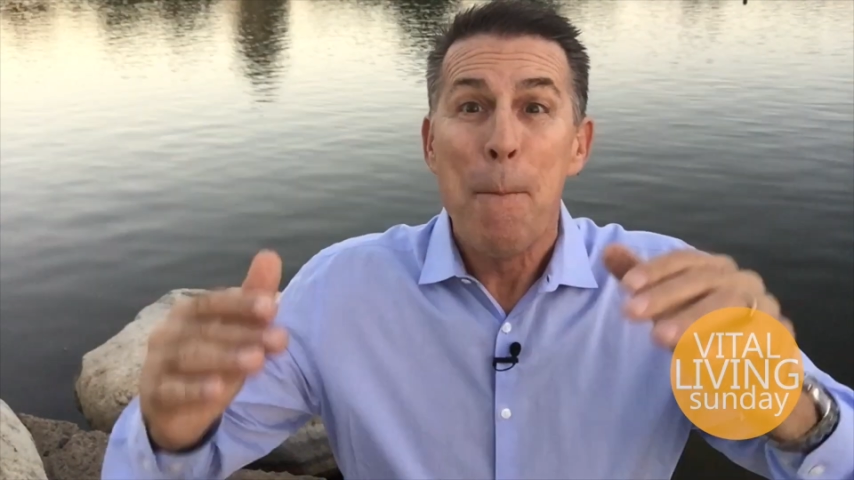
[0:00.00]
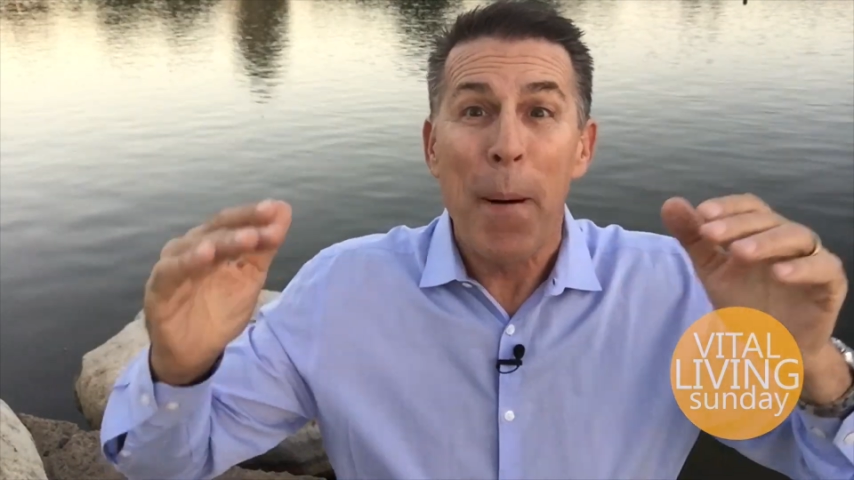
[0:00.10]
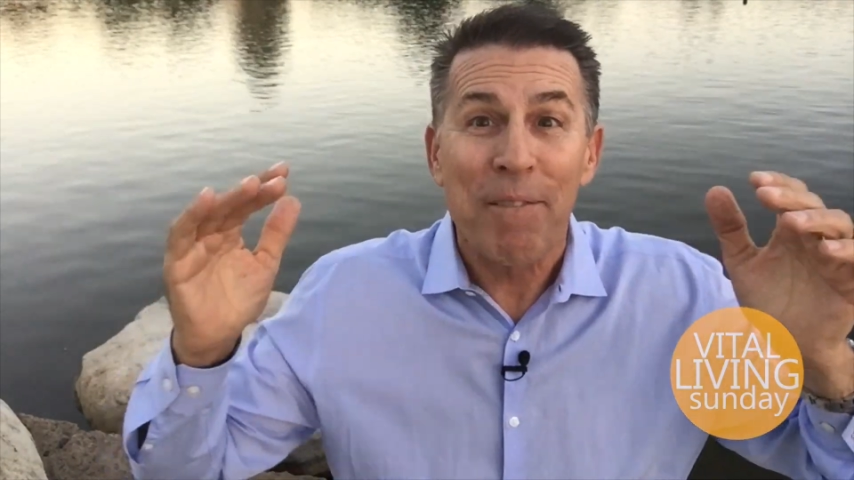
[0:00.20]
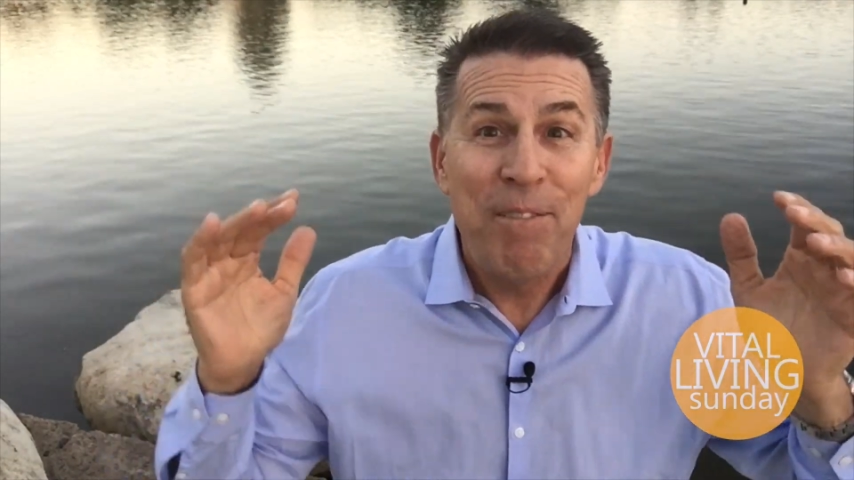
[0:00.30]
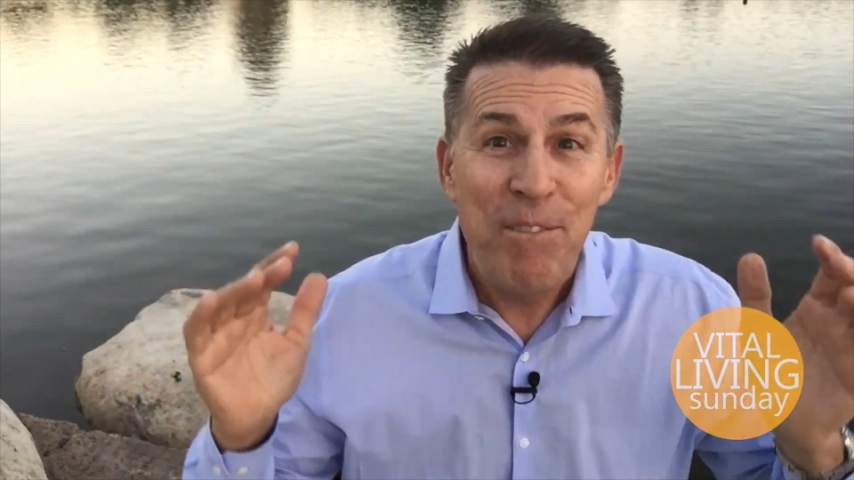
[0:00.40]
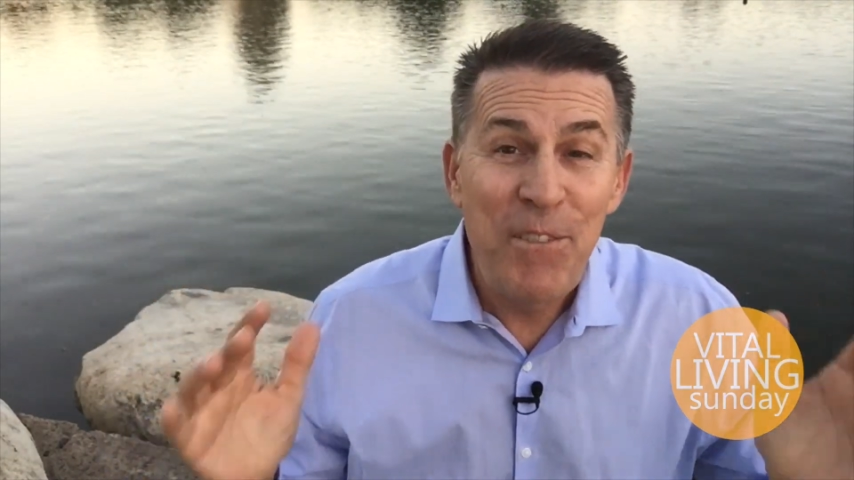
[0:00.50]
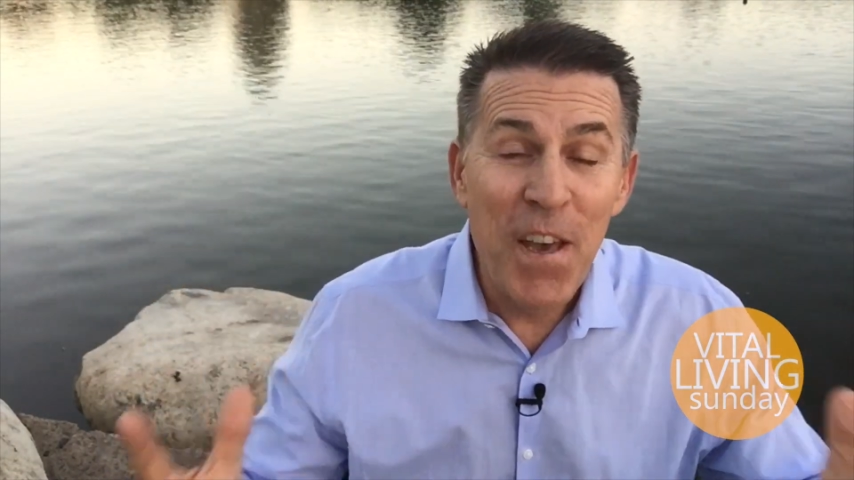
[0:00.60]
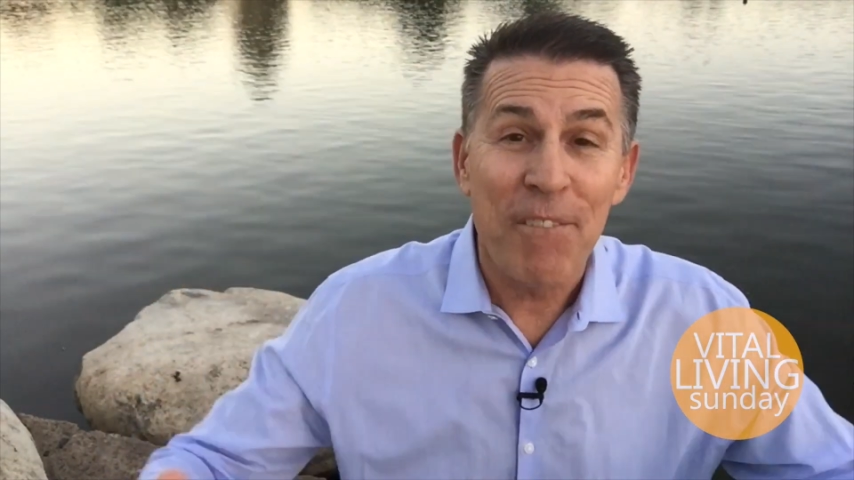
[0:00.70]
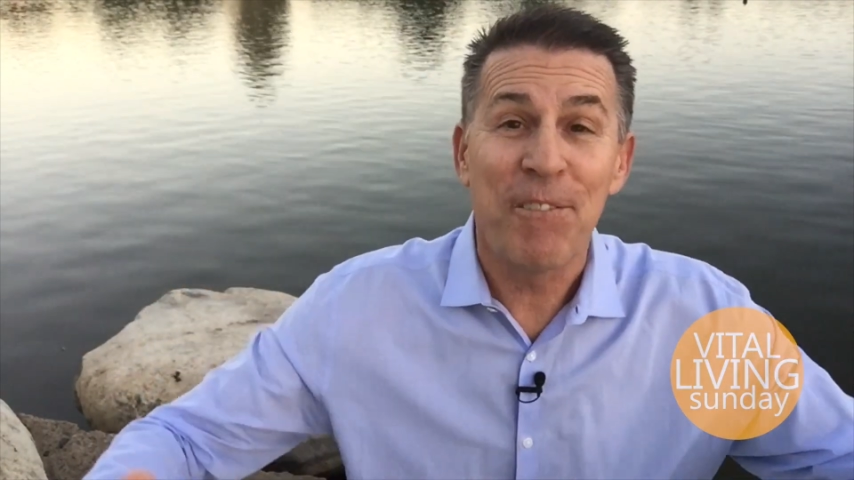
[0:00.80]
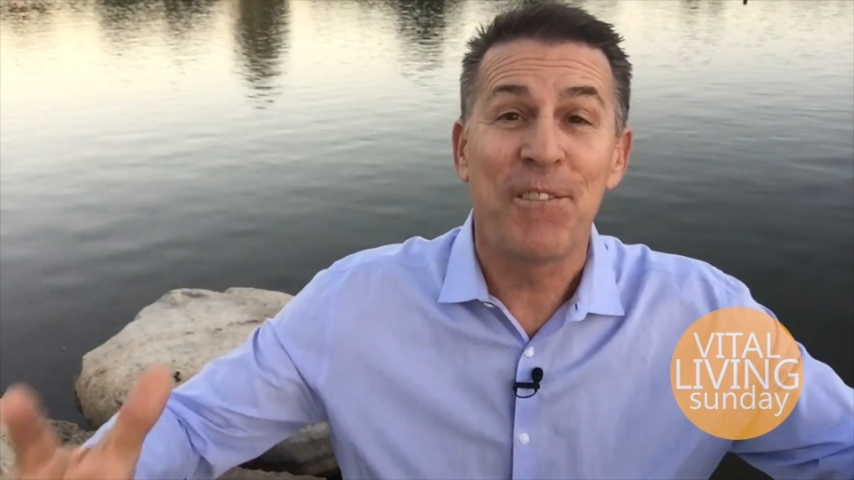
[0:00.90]
but
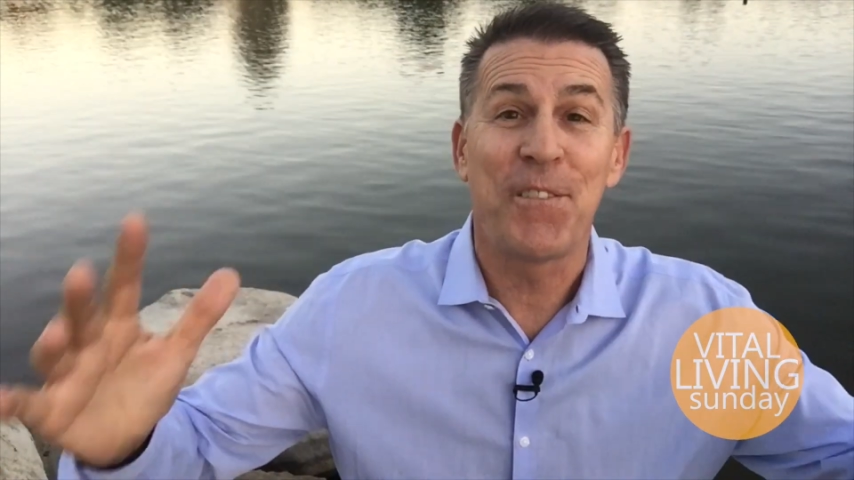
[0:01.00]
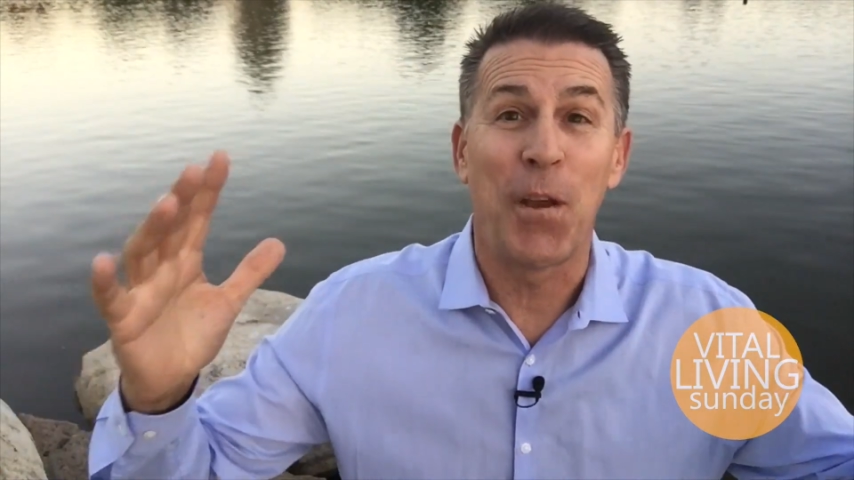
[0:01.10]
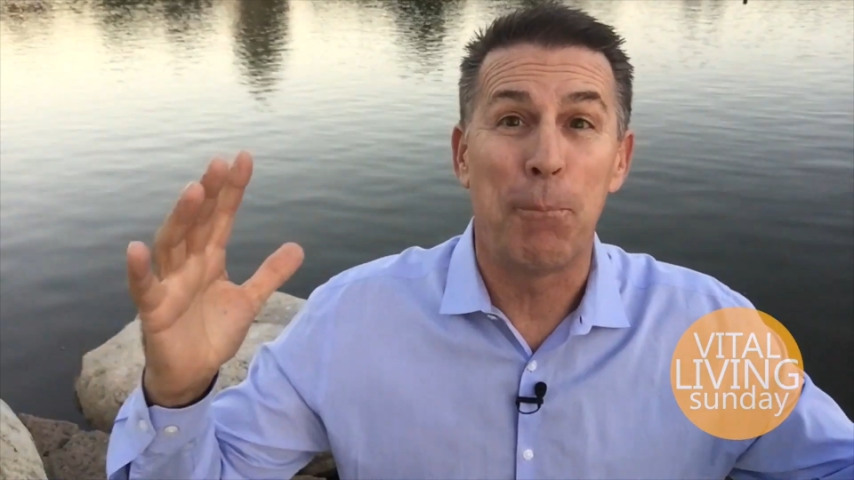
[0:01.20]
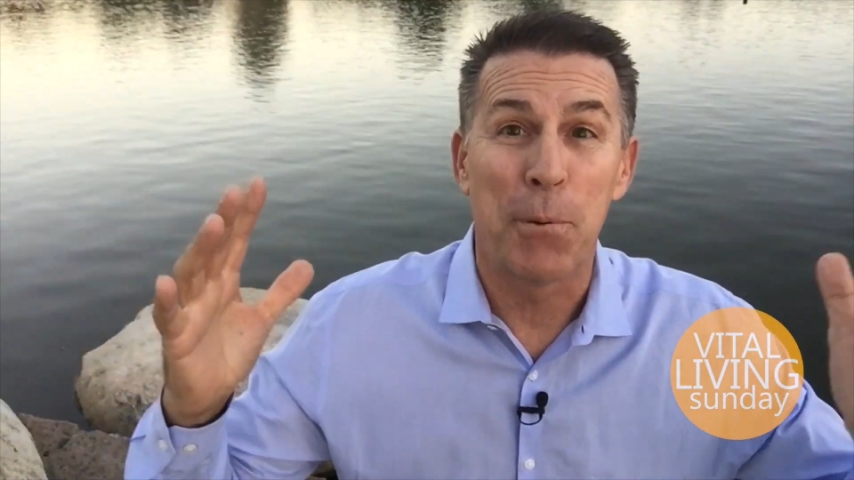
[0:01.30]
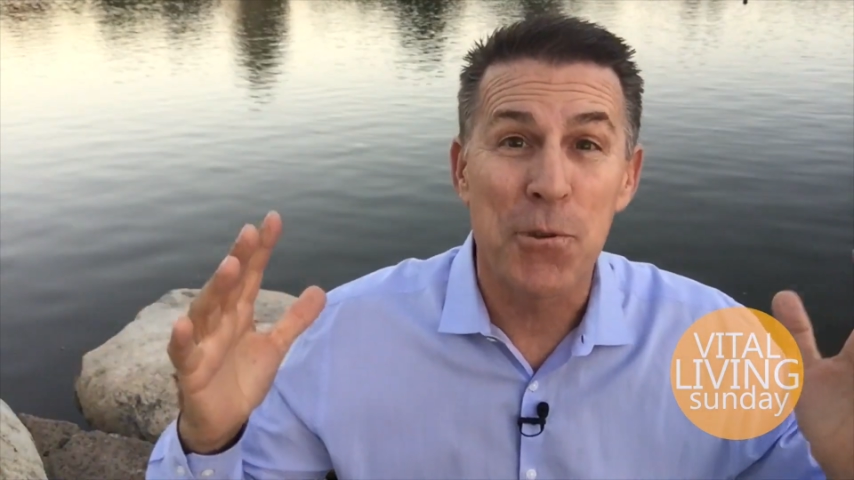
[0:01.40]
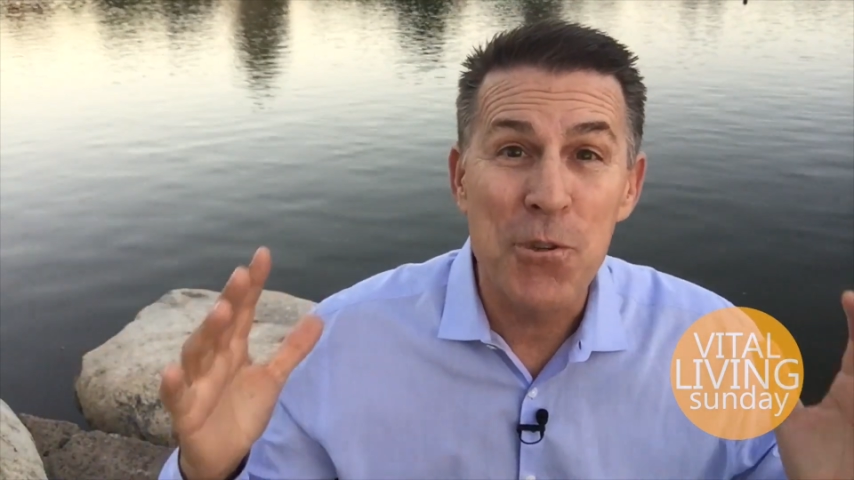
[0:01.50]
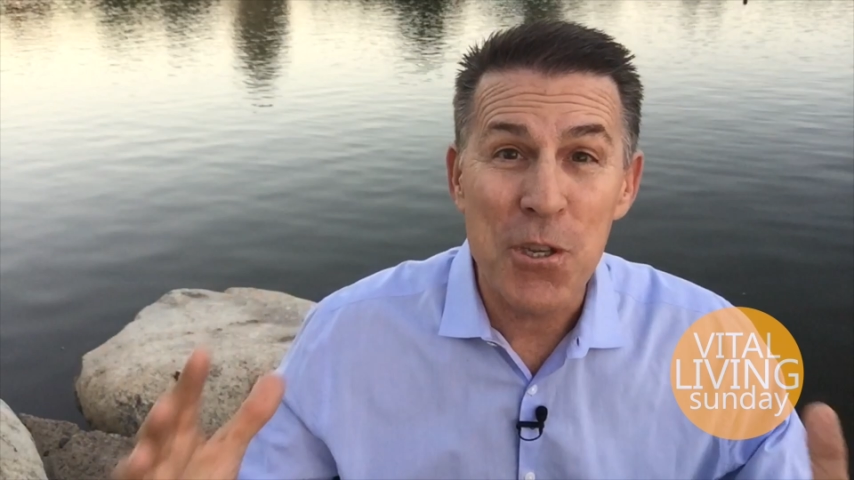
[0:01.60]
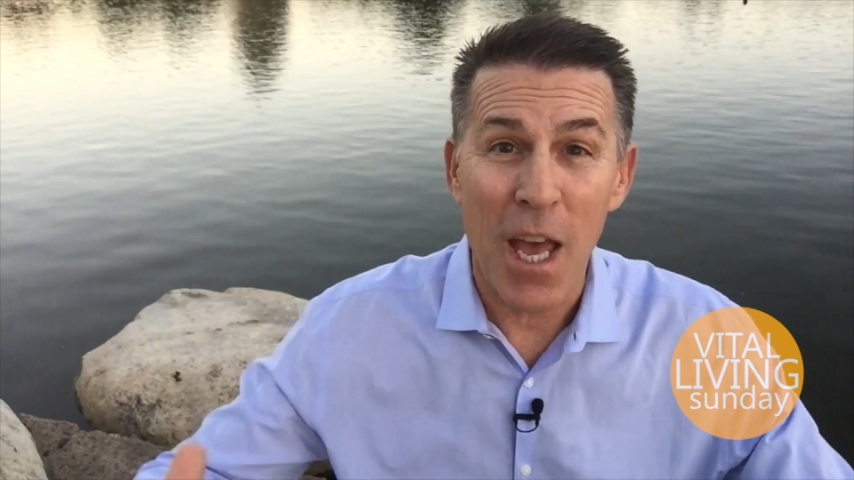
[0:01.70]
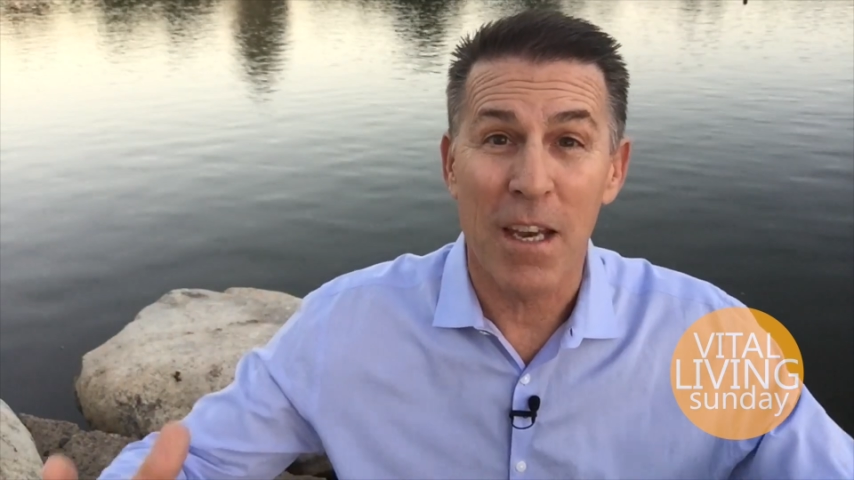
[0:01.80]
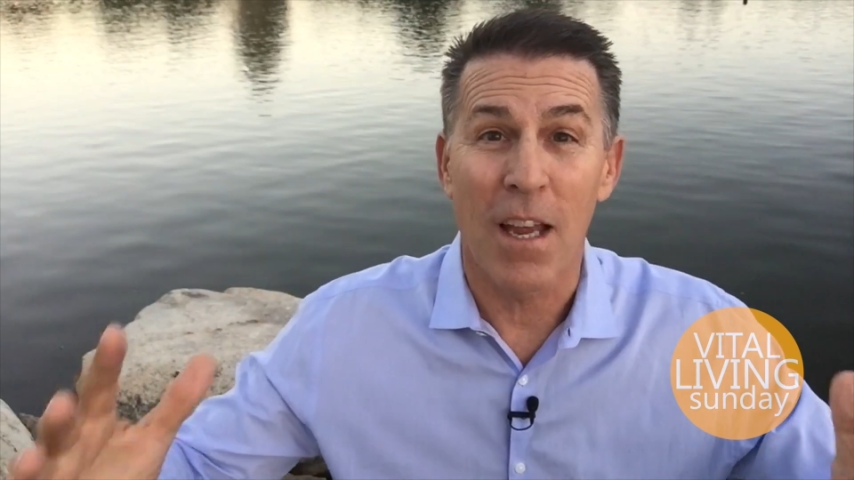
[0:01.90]

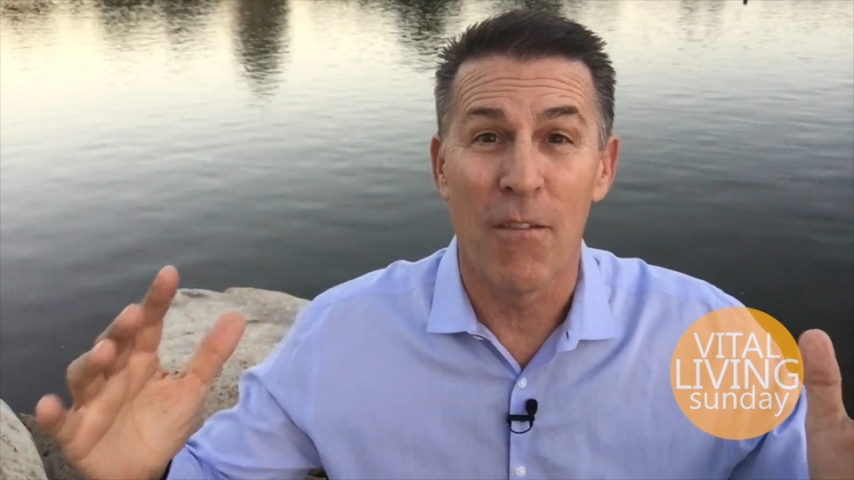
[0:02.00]
50%